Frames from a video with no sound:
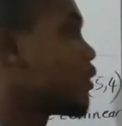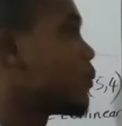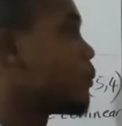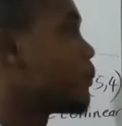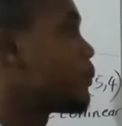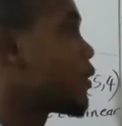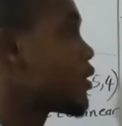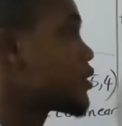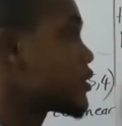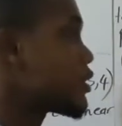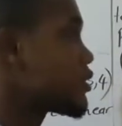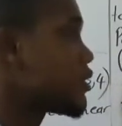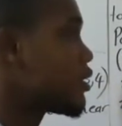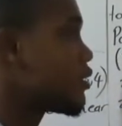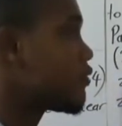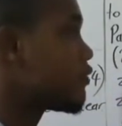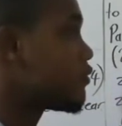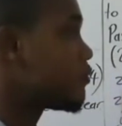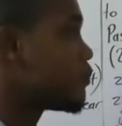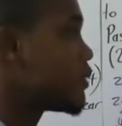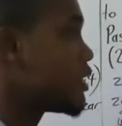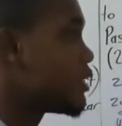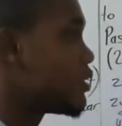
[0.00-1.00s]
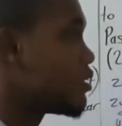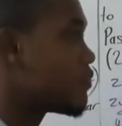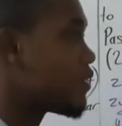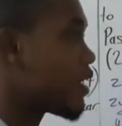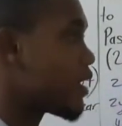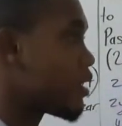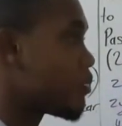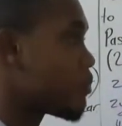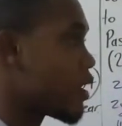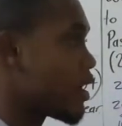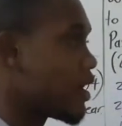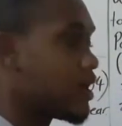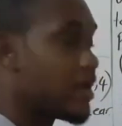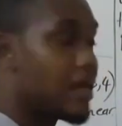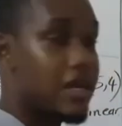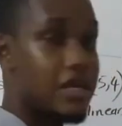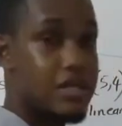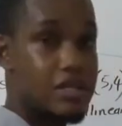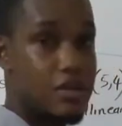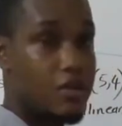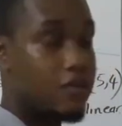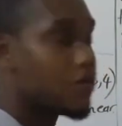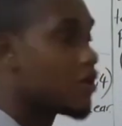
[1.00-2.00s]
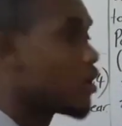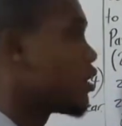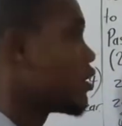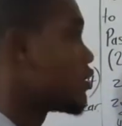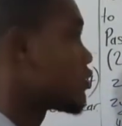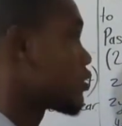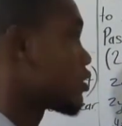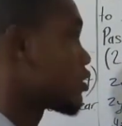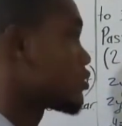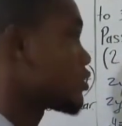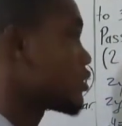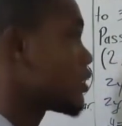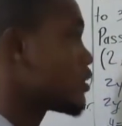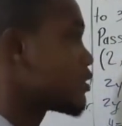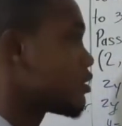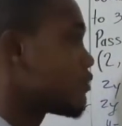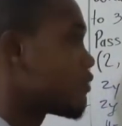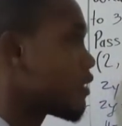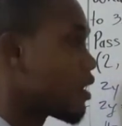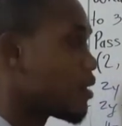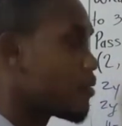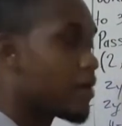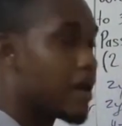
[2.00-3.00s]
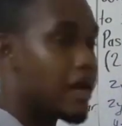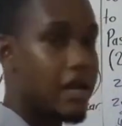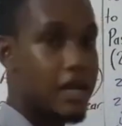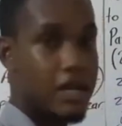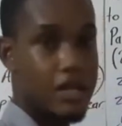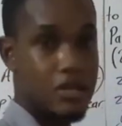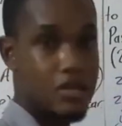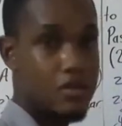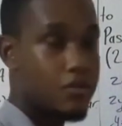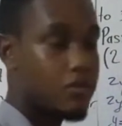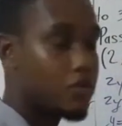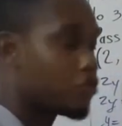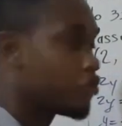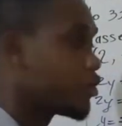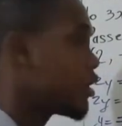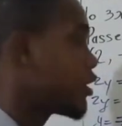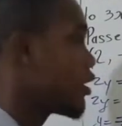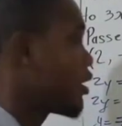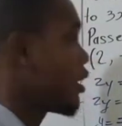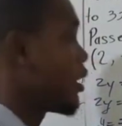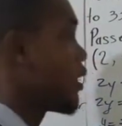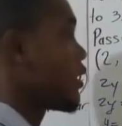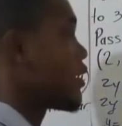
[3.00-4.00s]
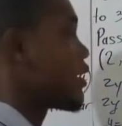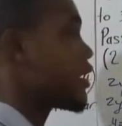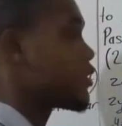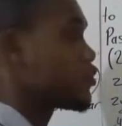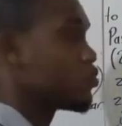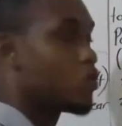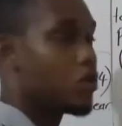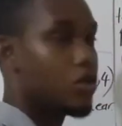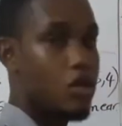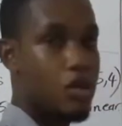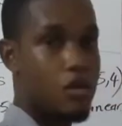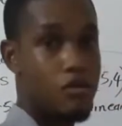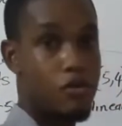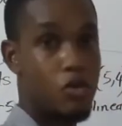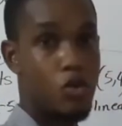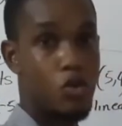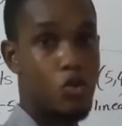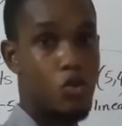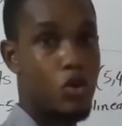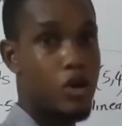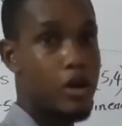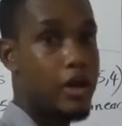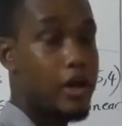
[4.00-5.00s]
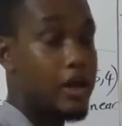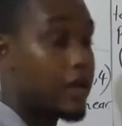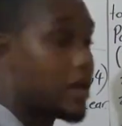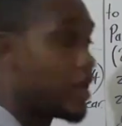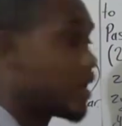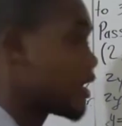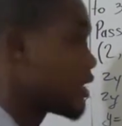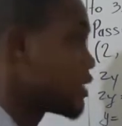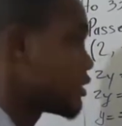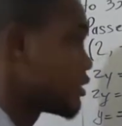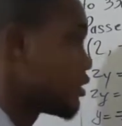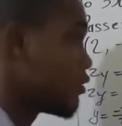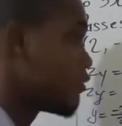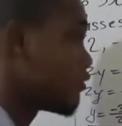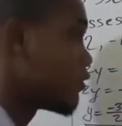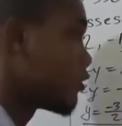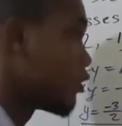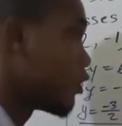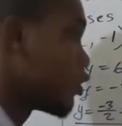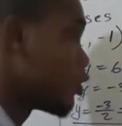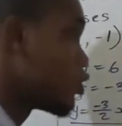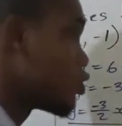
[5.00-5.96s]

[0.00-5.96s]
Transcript: a positive being divided by a negative, so 6 divided by negative 3, that will give you negative